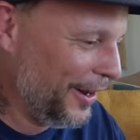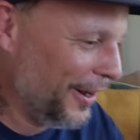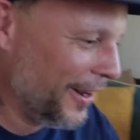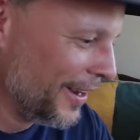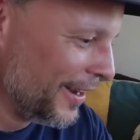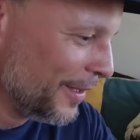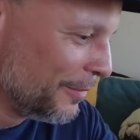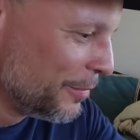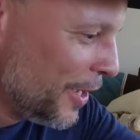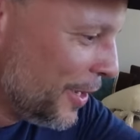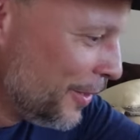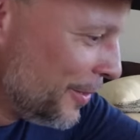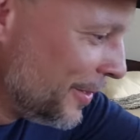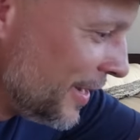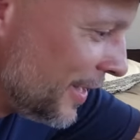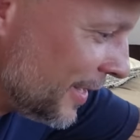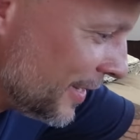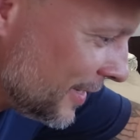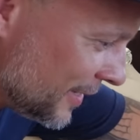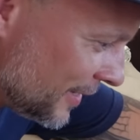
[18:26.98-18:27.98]
All right, I'm
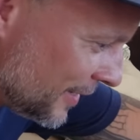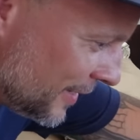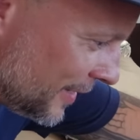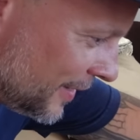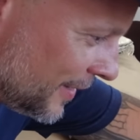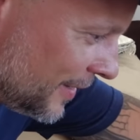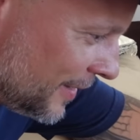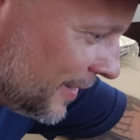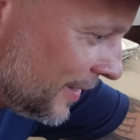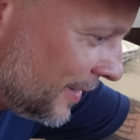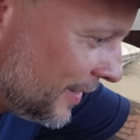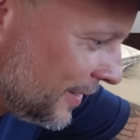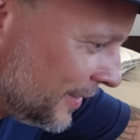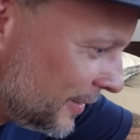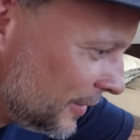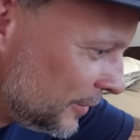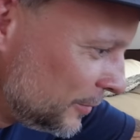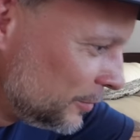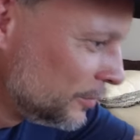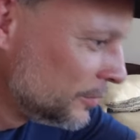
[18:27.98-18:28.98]
going in.
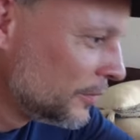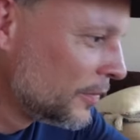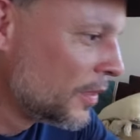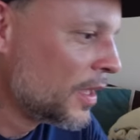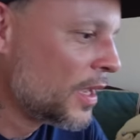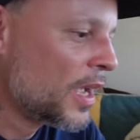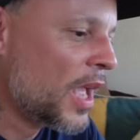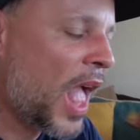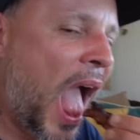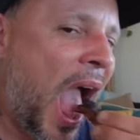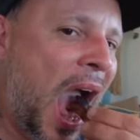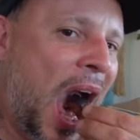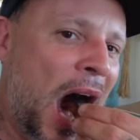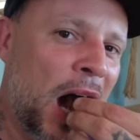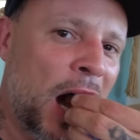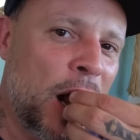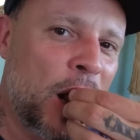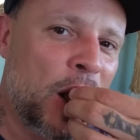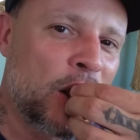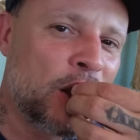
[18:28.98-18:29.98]
Wow! Wow! Wow! Wow! Wow!
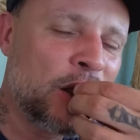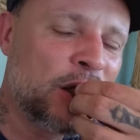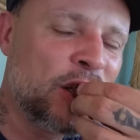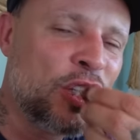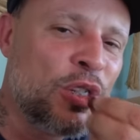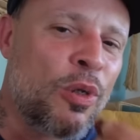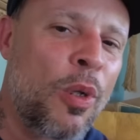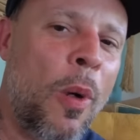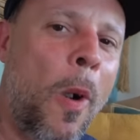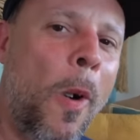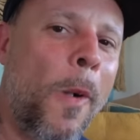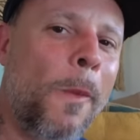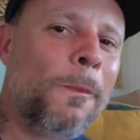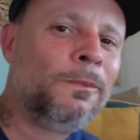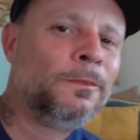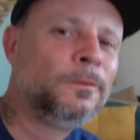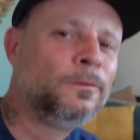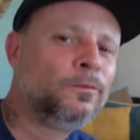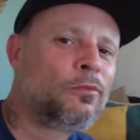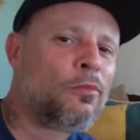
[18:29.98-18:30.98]
Wow! These are really
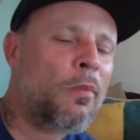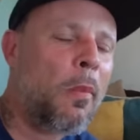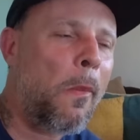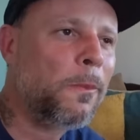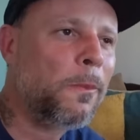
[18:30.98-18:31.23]
good.